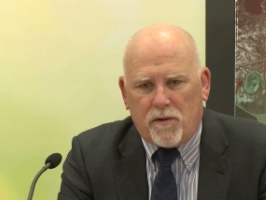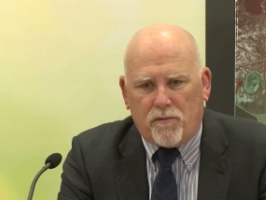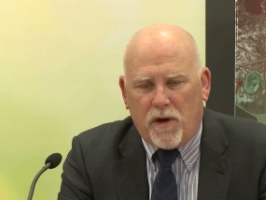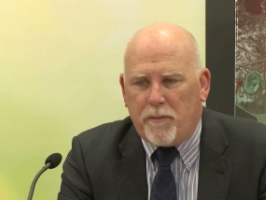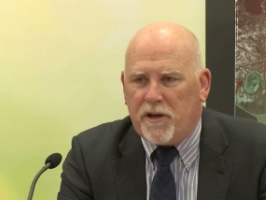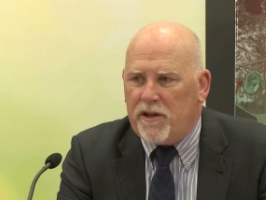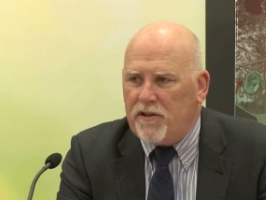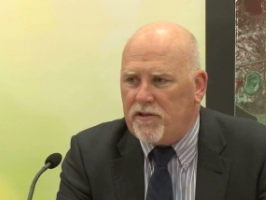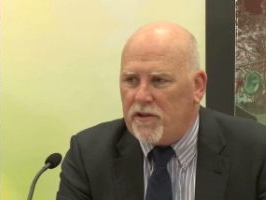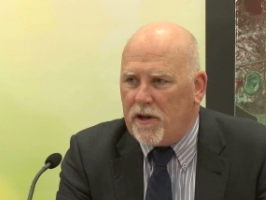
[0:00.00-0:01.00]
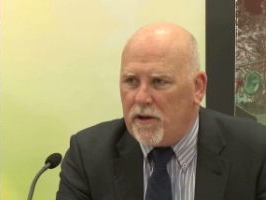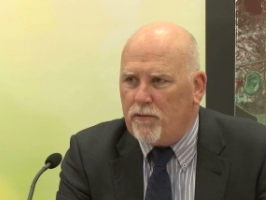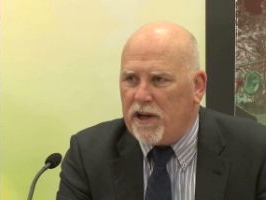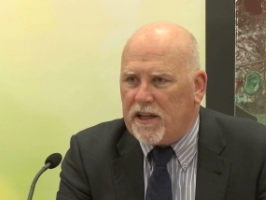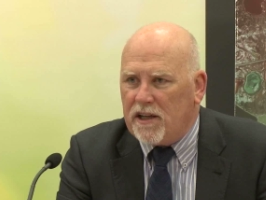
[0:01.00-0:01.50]
remedies,
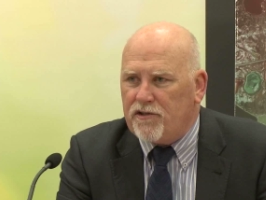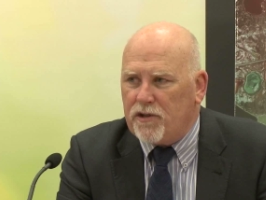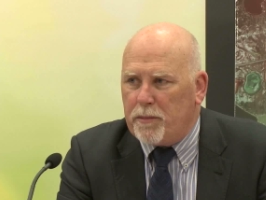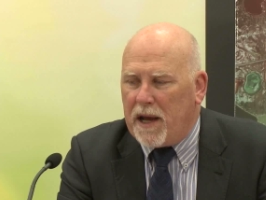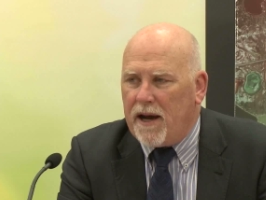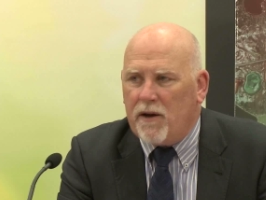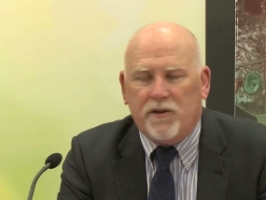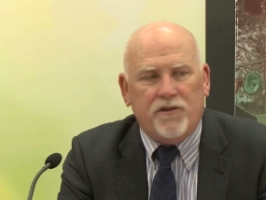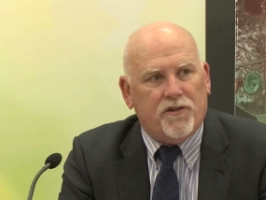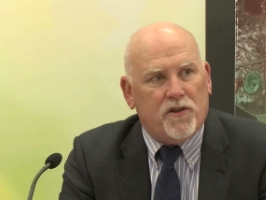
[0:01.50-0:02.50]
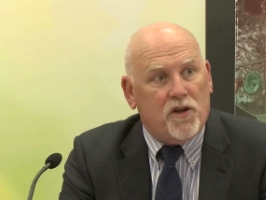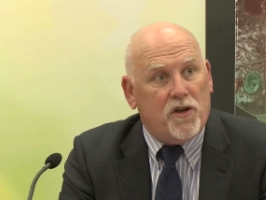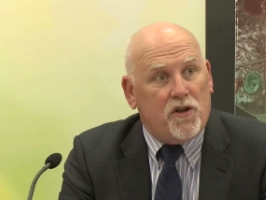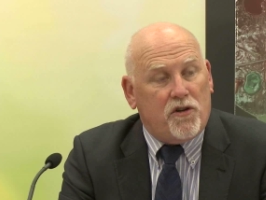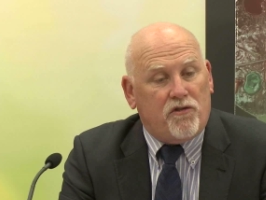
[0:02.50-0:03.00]
regulatory powers
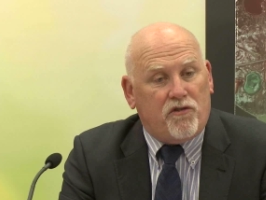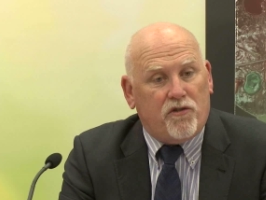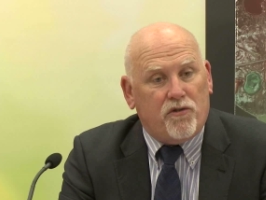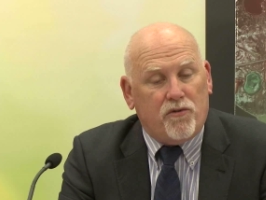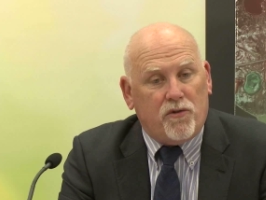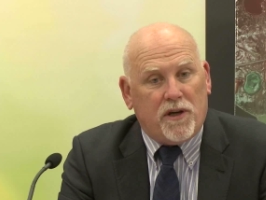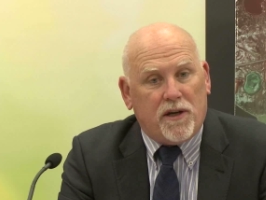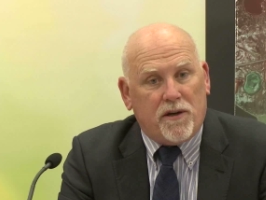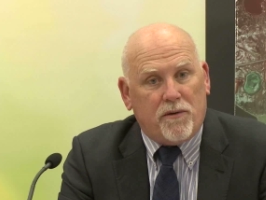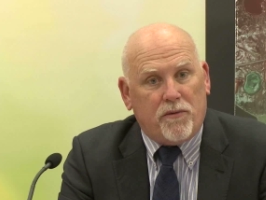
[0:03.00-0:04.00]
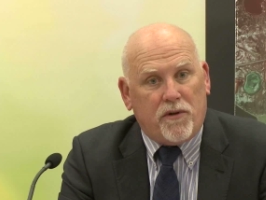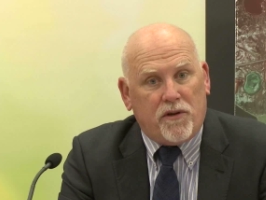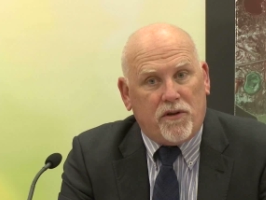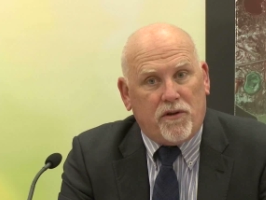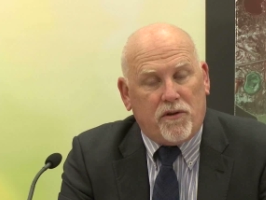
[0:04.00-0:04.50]
to
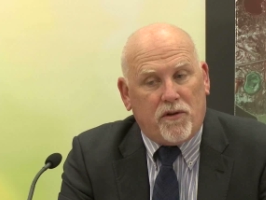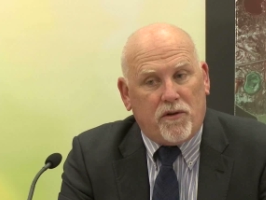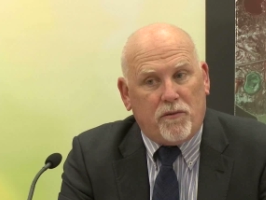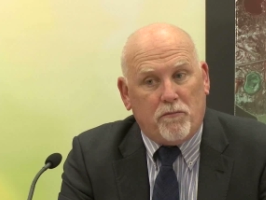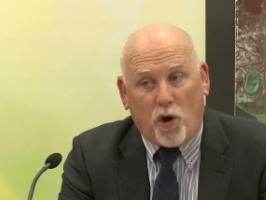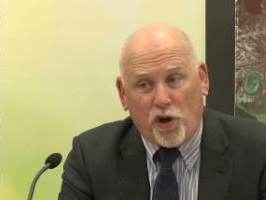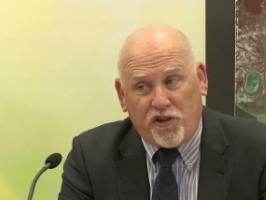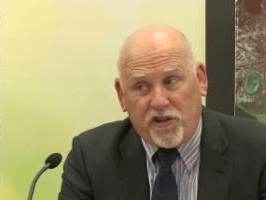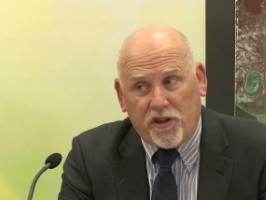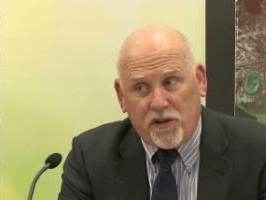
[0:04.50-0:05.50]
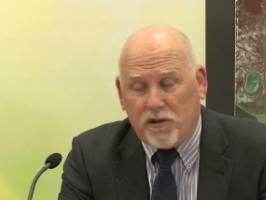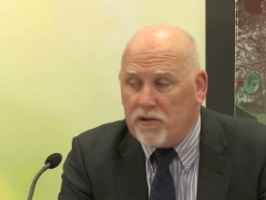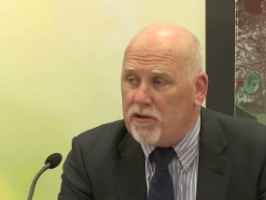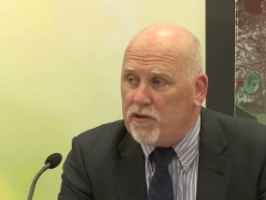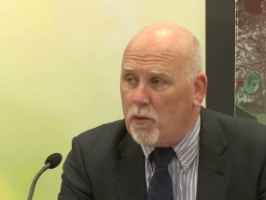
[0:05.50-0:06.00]
monitor
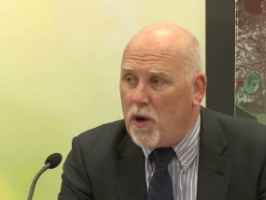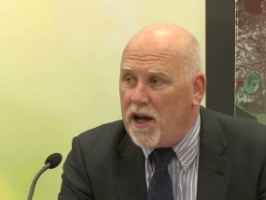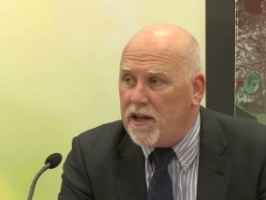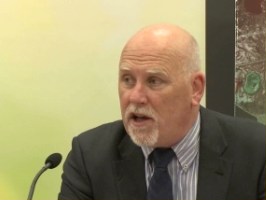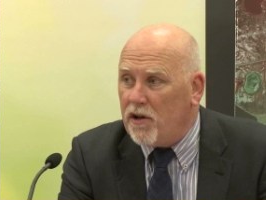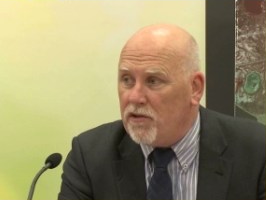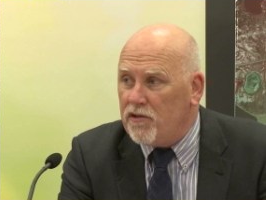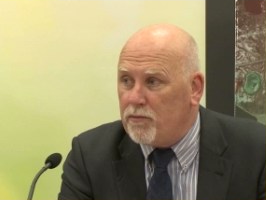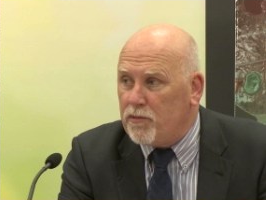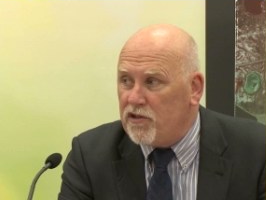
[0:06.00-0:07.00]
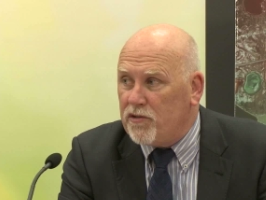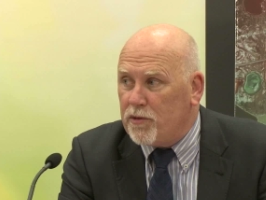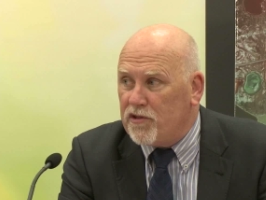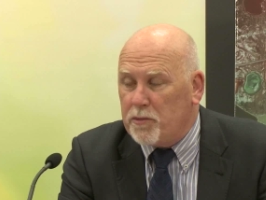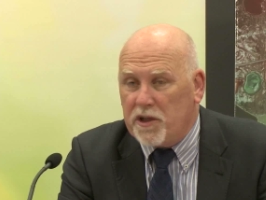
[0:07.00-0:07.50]
the way those
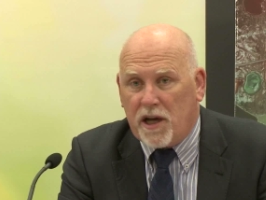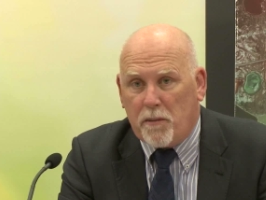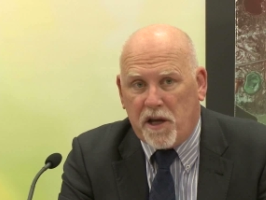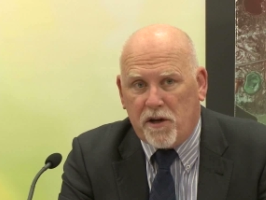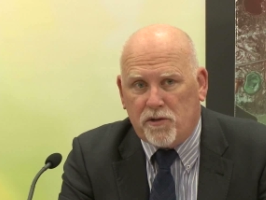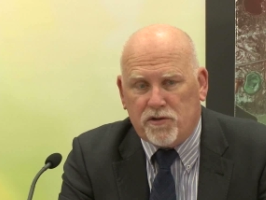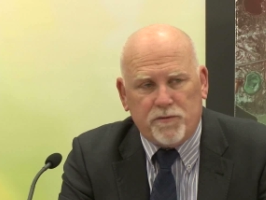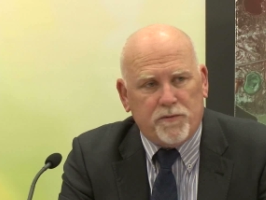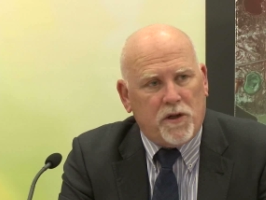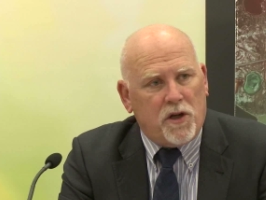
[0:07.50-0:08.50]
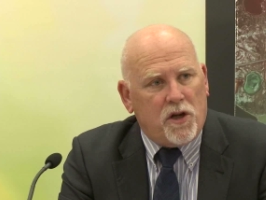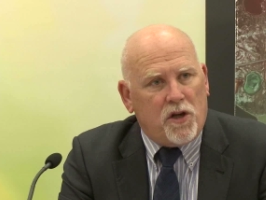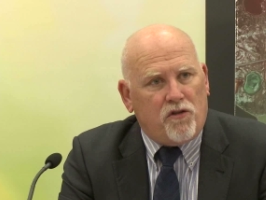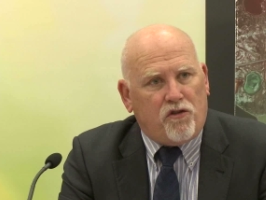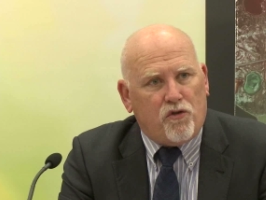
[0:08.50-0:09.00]
principles are being upheld,
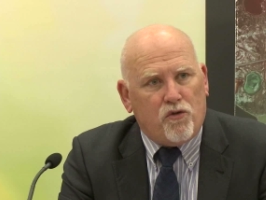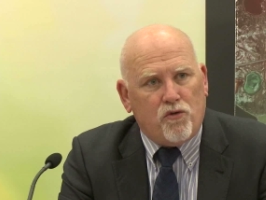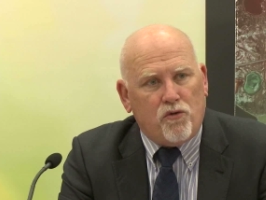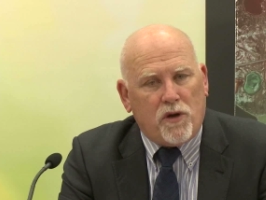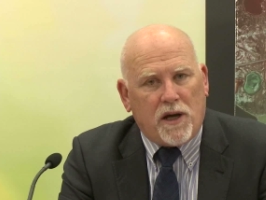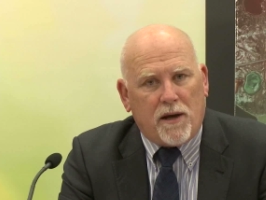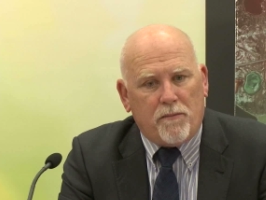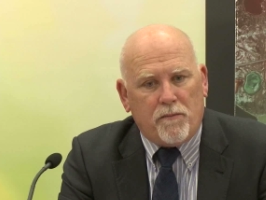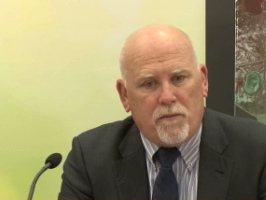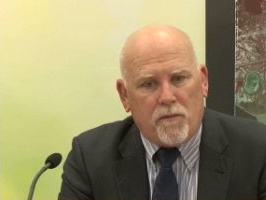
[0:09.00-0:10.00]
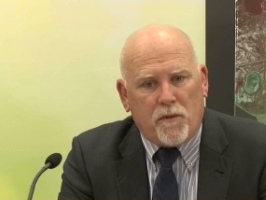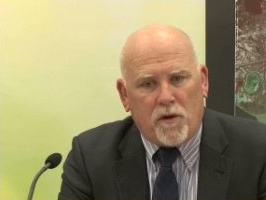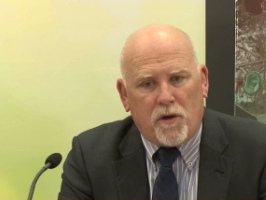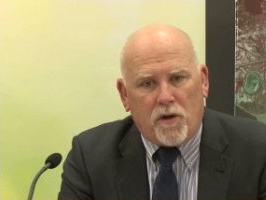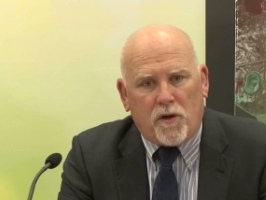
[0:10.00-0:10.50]
to
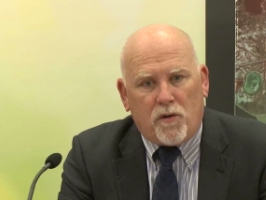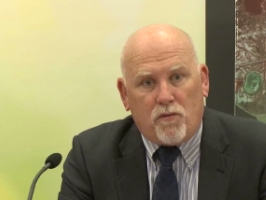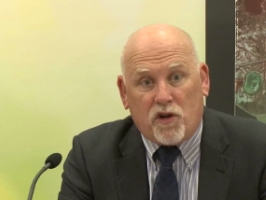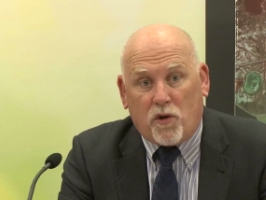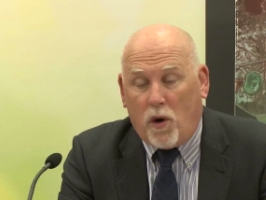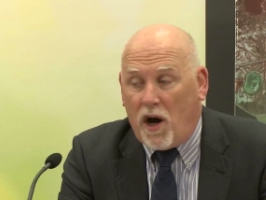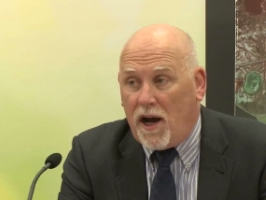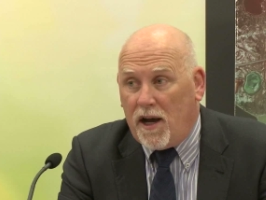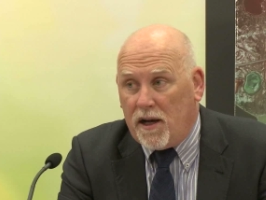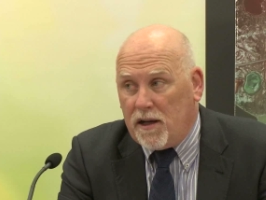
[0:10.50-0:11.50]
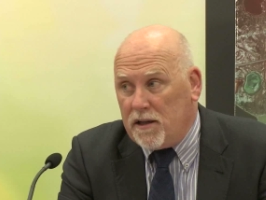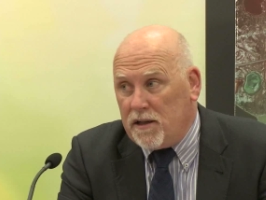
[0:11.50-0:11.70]
require